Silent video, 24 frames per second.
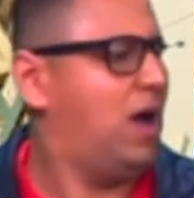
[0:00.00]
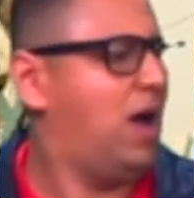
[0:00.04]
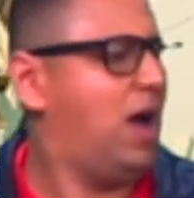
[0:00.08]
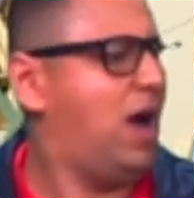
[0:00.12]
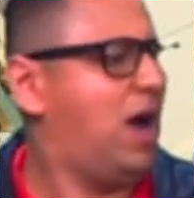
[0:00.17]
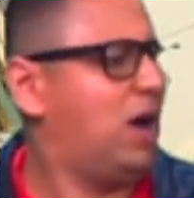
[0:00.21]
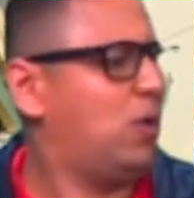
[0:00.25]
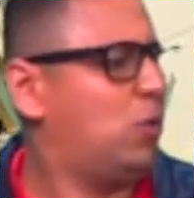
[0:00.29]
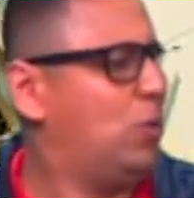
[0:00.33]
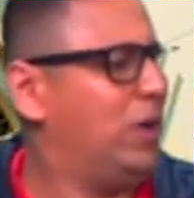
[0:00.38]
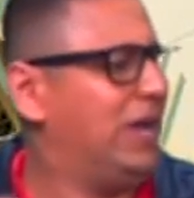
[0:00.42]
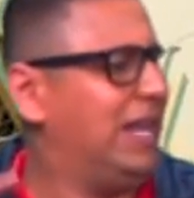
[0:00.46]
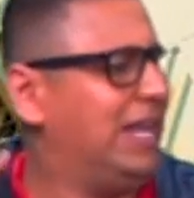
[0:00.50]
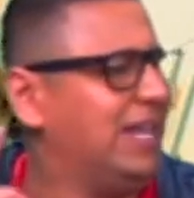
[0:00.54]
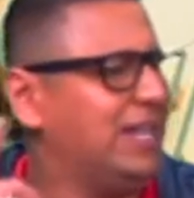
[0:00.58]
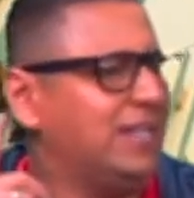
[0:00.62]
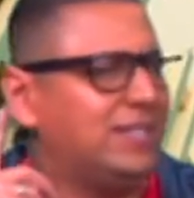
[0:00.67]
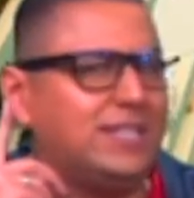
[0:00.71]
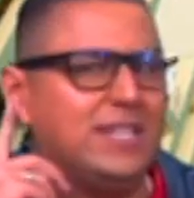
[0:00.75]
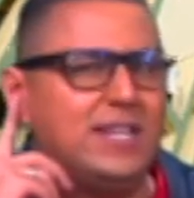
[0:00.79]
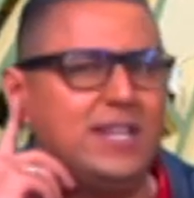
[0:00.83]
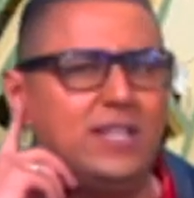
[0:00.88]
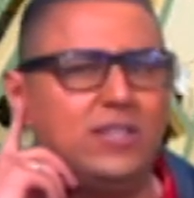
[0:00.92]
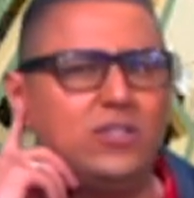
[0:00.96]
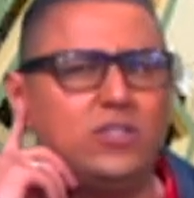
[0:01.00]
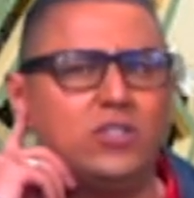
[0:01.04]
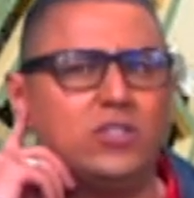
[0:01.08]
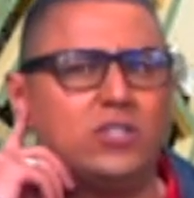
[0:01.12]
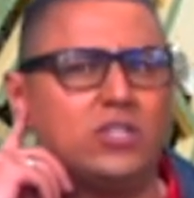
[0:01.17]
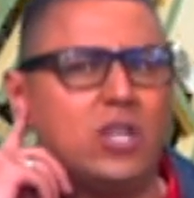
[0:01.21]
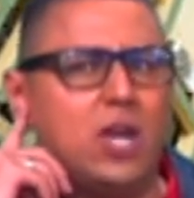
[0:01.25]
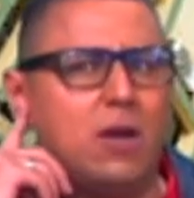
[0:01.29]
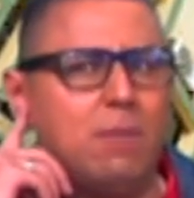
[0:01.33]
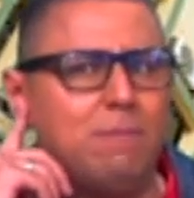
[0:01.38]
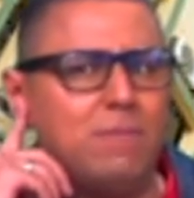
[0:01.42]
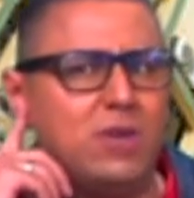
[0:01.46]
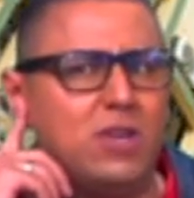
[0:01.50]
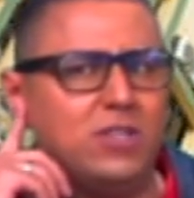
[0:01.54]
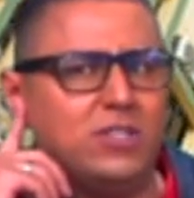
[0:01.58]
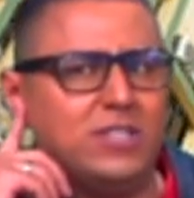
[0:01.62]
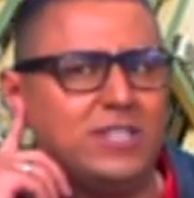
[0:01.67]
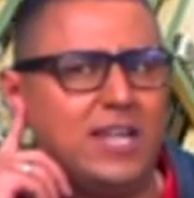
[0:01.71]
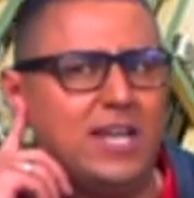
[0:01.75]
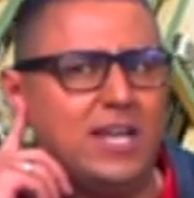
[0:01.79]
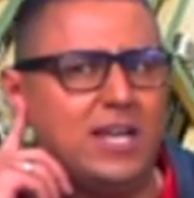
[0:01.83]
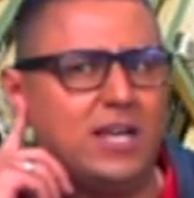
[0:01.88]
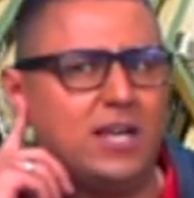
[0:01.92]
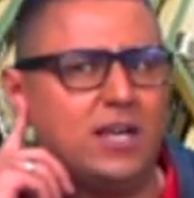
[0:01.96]
Are we listening to some
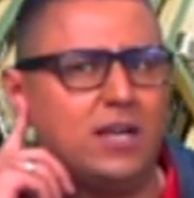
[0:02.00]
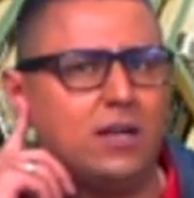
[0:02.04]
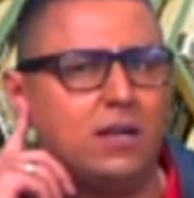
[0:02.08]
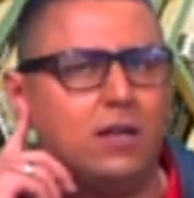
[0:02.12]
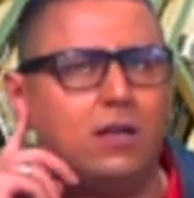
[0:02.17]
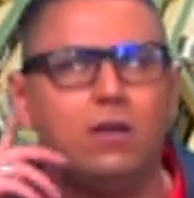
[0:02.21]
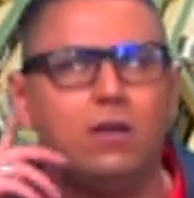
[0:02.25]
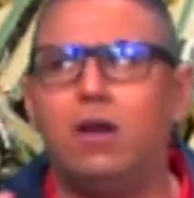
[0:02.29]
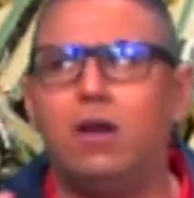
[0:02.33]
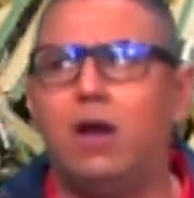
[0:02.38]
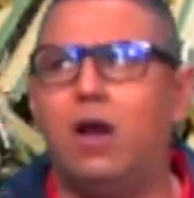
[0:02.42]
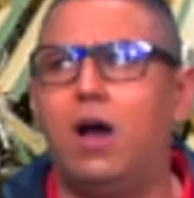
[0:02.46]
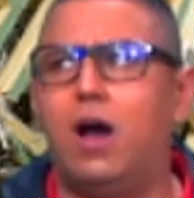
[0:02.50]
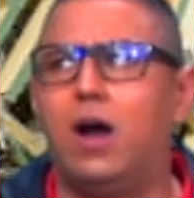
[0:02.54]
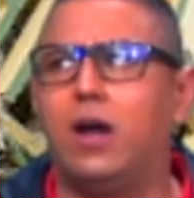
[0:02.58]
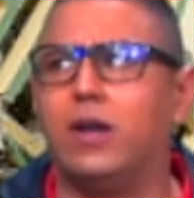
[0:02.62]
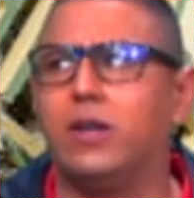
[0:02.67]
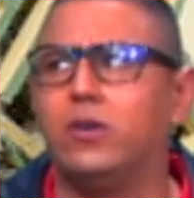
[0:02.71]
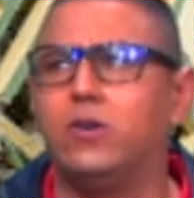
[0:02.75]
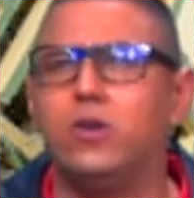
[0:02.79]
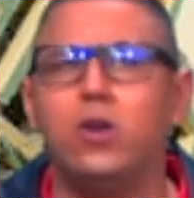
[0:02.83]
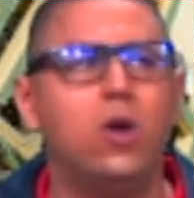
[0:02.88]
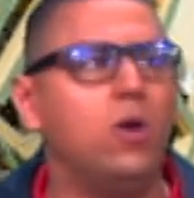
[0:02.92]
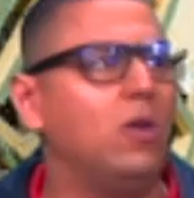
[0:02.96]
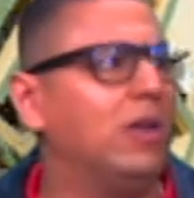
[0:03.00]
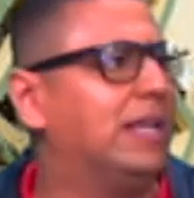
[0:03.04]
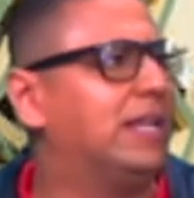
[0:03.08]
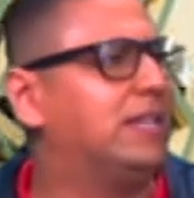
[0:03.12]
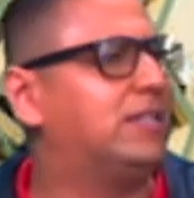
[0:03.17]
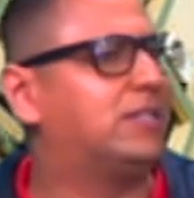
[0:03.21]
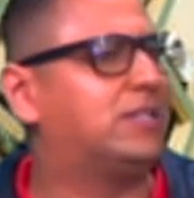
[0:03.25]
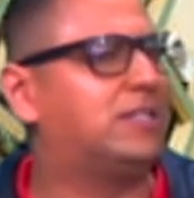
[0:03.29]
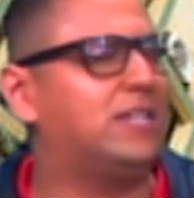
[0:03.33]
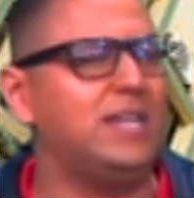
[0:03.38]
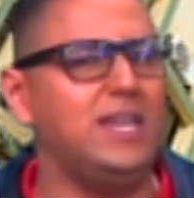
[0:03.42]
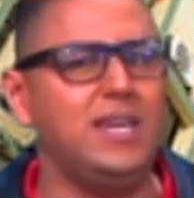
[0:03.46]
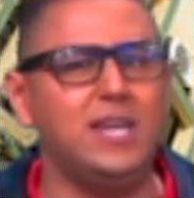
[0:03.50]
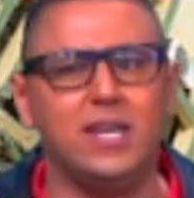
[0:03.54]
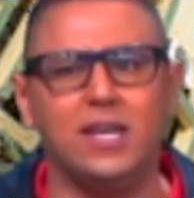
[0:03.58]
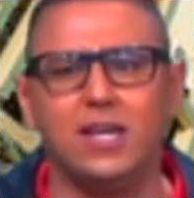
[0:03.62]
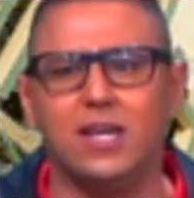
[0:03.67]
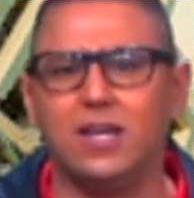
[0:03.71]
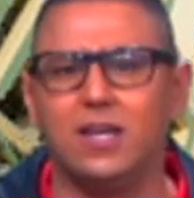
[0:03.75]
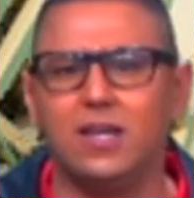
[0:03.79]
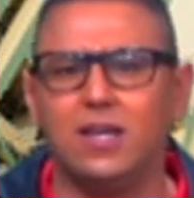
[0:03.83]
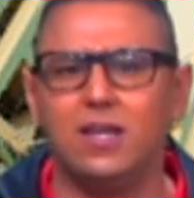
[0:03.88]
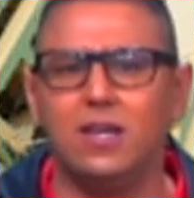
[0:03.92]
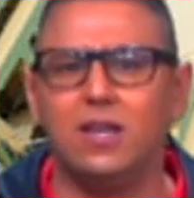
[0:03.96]
music? I don't know, let's see.
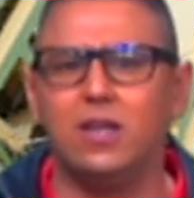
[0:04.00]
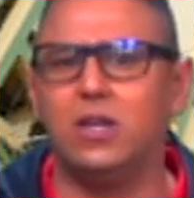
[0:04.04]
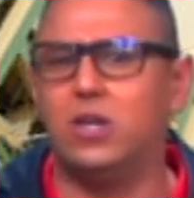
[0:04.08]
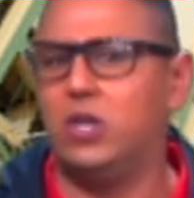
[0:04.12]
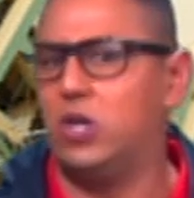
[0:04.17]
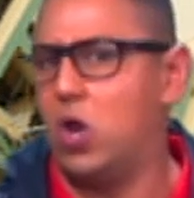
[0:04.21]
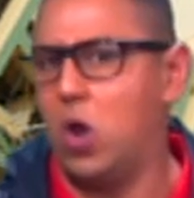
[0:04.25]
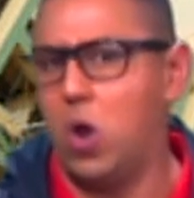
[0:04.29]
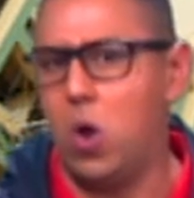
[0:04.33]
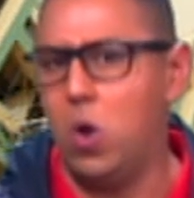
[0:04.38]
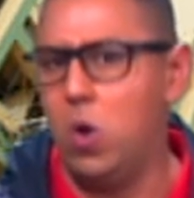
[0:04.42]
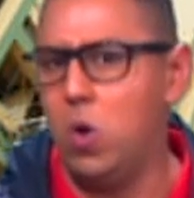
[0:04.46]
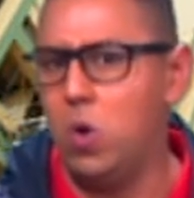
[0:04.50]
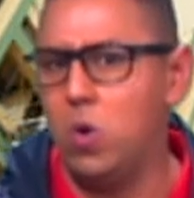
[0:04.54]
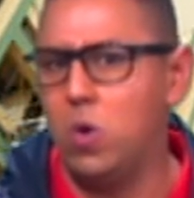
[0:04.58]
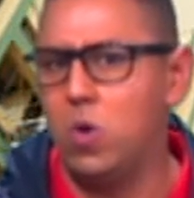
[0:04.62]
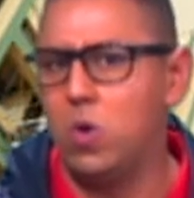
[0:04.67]
No?